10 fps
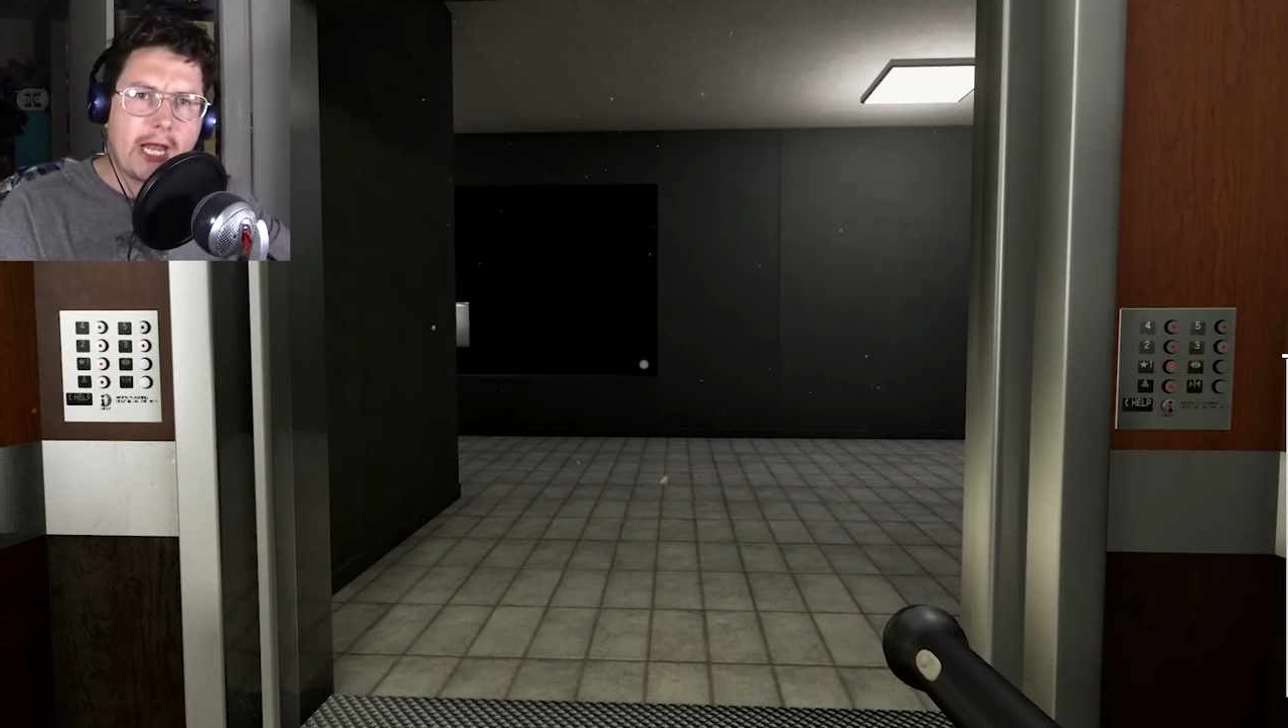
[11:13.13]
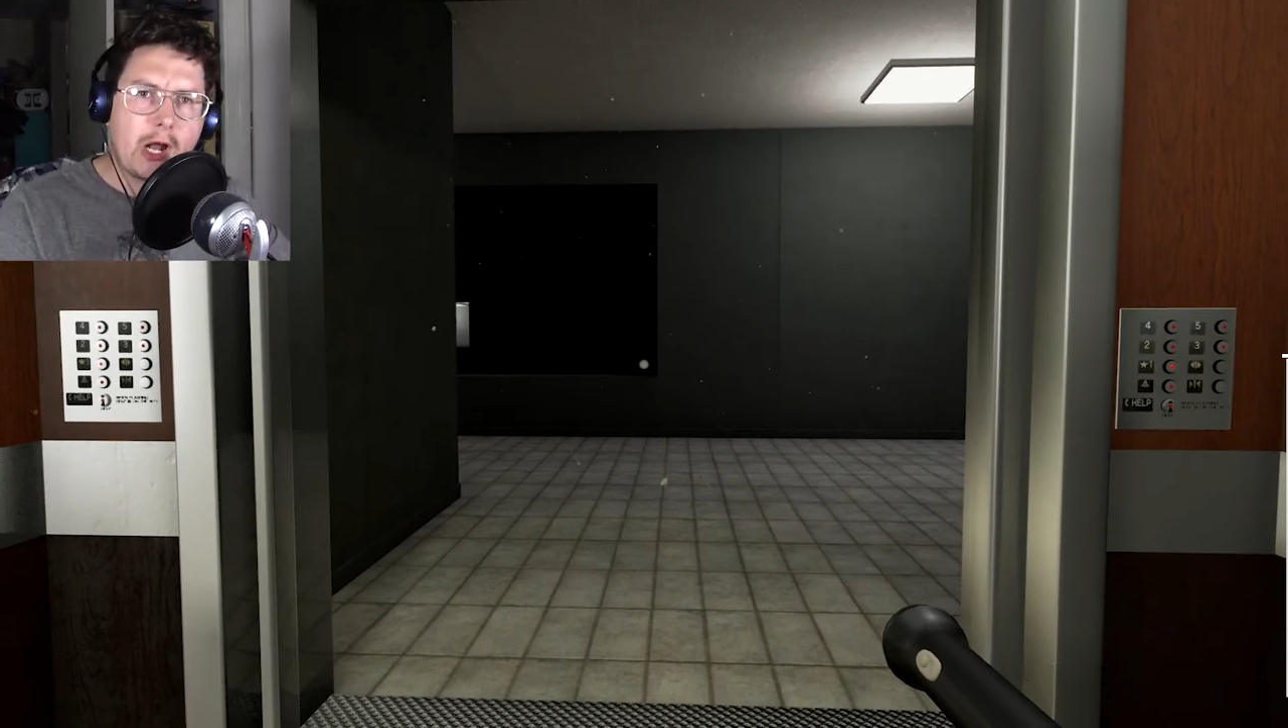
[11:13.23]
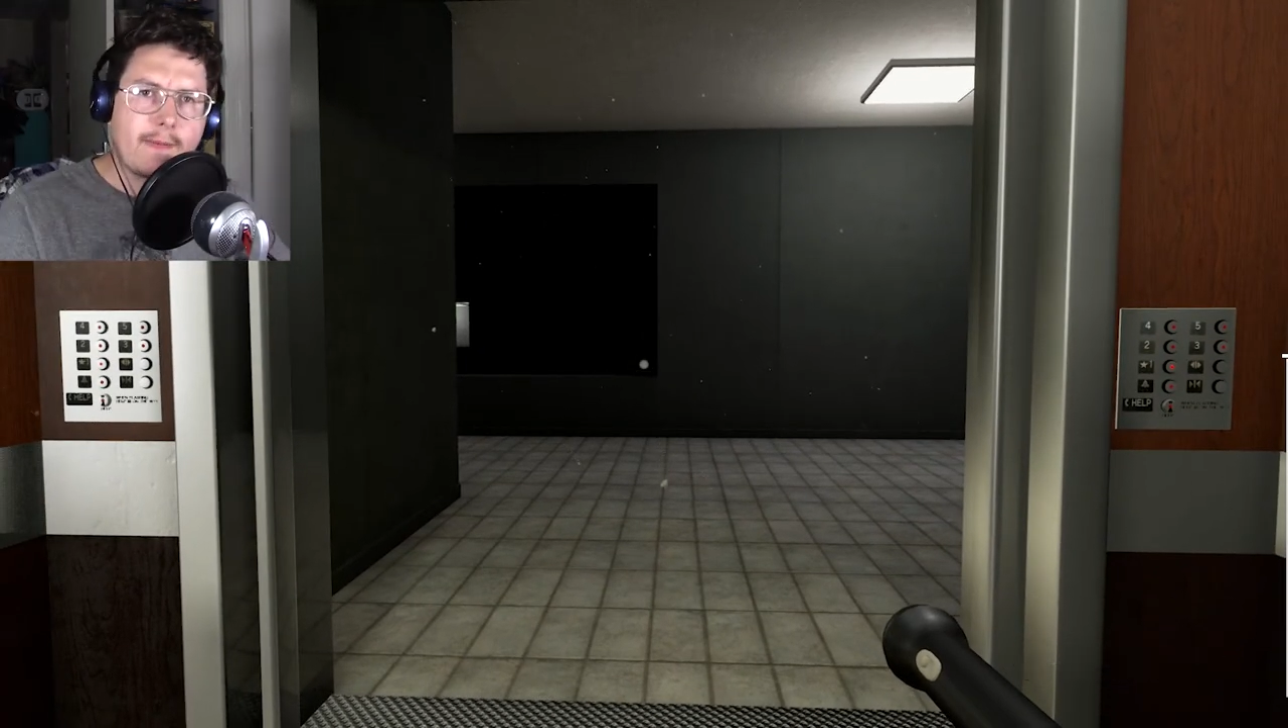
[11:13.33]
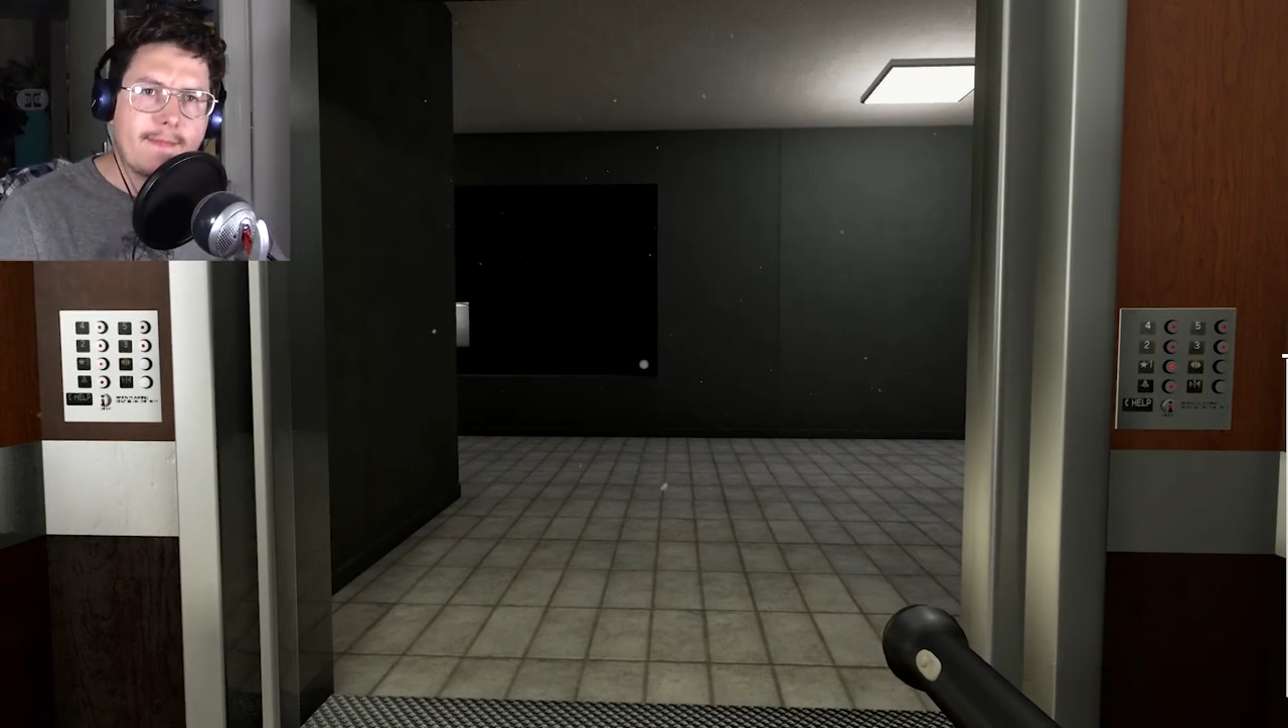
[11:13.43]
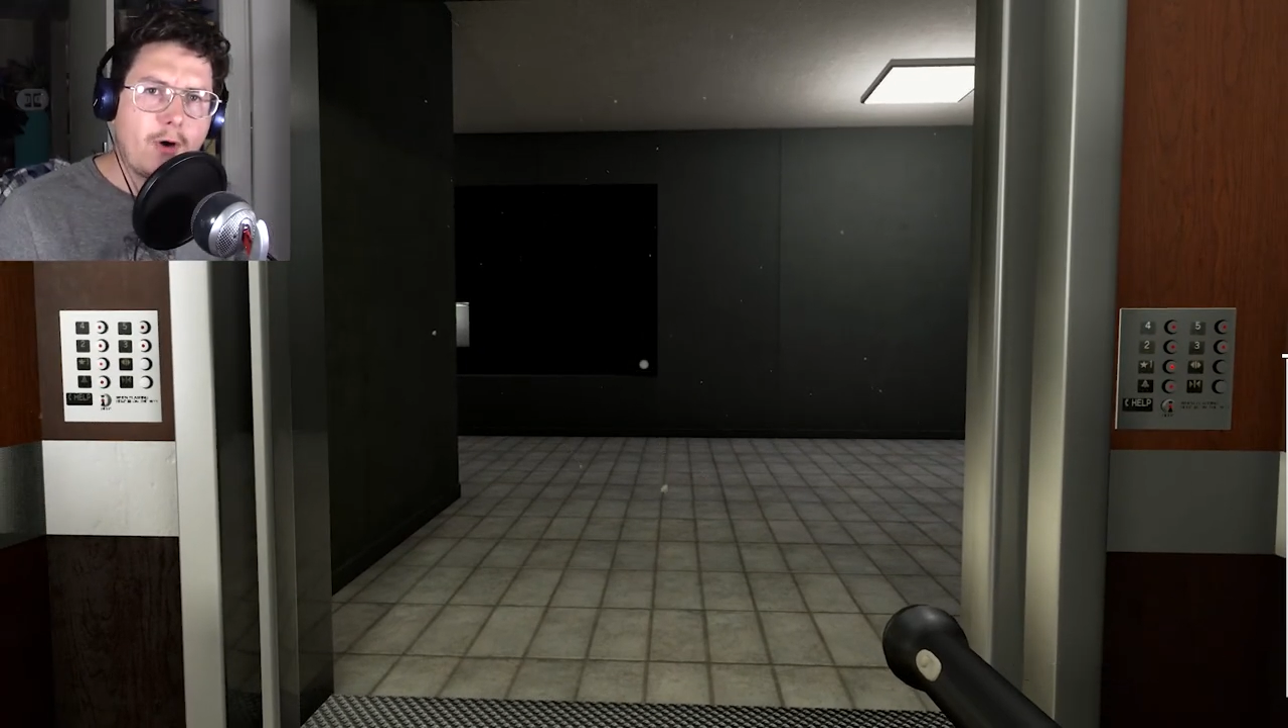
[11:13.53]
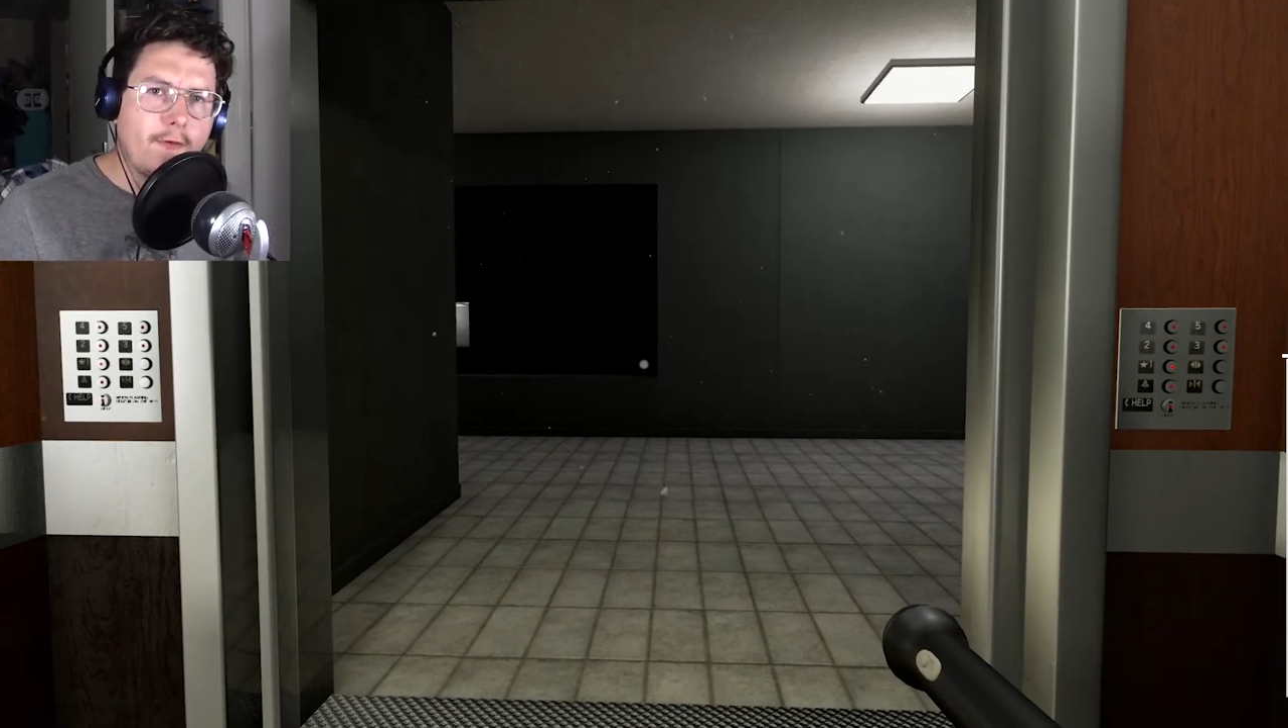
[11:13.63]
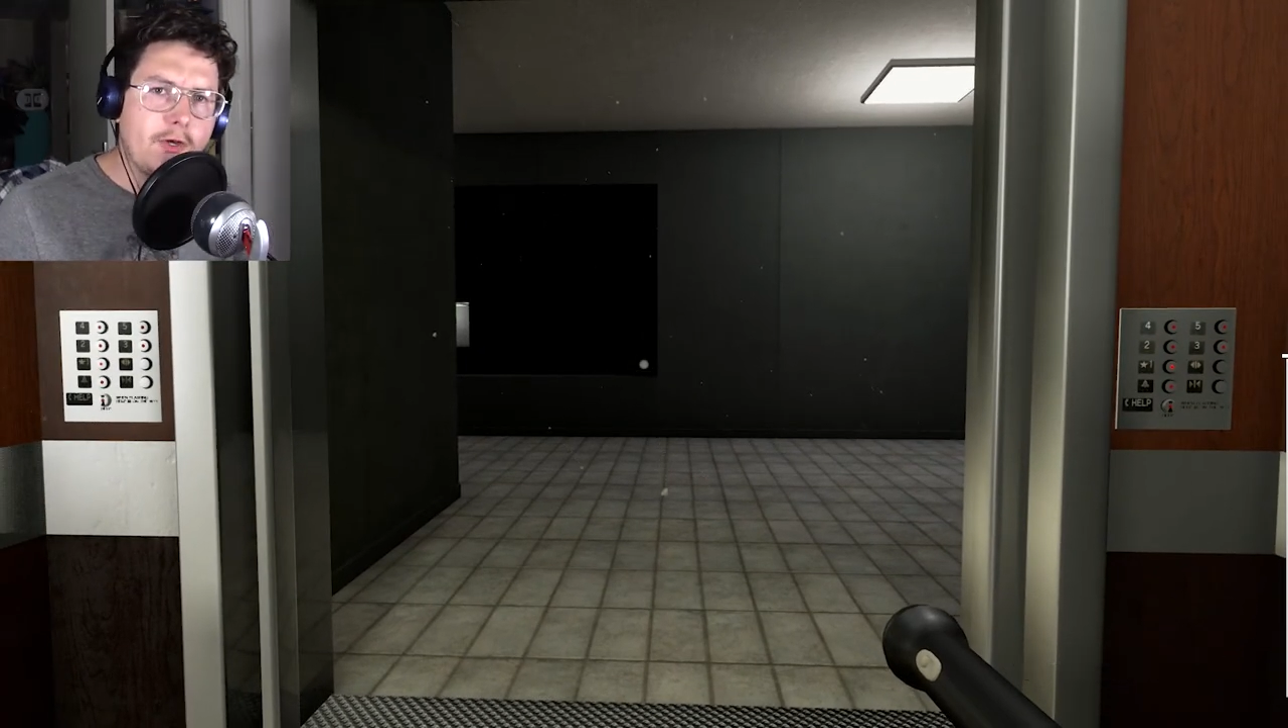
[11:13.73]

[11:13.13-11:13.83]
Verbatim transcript: it out a bit more